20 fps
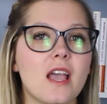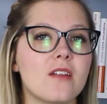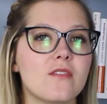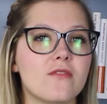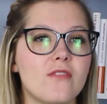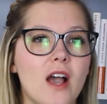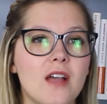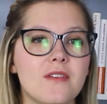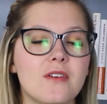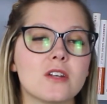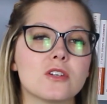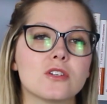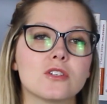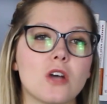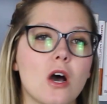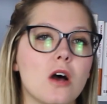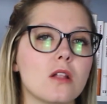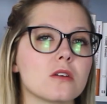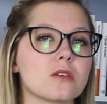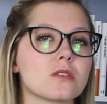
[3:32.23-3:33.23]
and
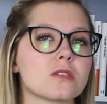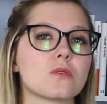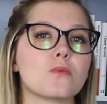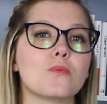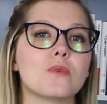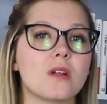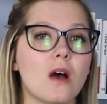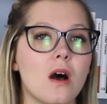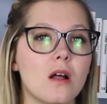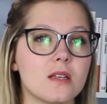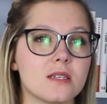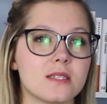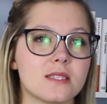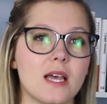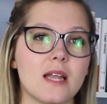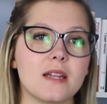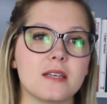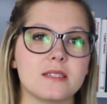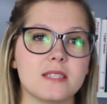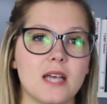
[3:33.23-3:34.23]
$500 when all is
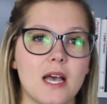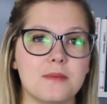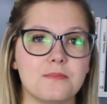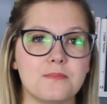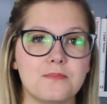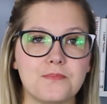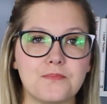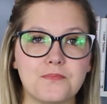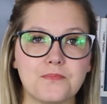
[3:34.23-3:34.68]
said and done.